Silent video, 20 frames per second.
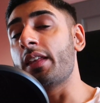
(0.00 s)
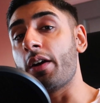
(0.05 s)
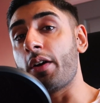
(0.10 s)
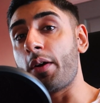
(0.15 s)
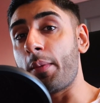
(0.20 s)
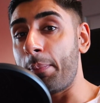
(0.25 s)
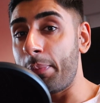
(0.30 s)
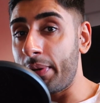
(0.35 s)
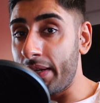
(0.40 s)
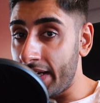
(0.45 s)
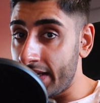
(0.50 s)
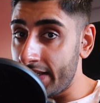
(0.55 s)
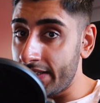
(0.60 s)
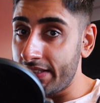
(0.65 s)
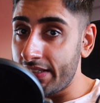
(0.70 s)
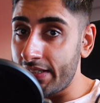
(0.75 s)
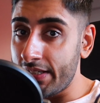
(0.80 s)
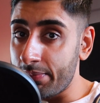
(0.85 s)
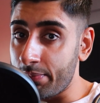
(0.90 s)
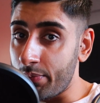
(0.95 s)
There are
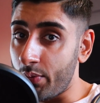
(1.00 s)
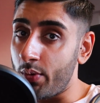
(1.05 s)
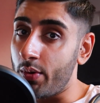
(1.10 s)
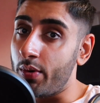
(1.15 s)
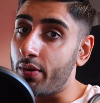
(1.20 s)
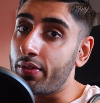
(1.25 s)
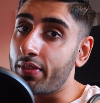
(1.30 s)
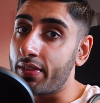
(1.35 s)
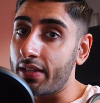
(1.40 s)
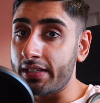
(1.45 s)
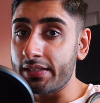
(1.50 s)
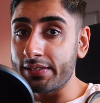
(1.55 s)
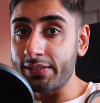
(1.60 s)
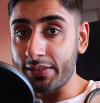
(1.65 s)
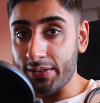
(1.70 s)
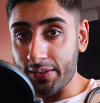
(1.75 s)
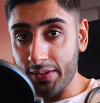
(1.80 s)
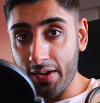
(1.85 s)
plenty more things to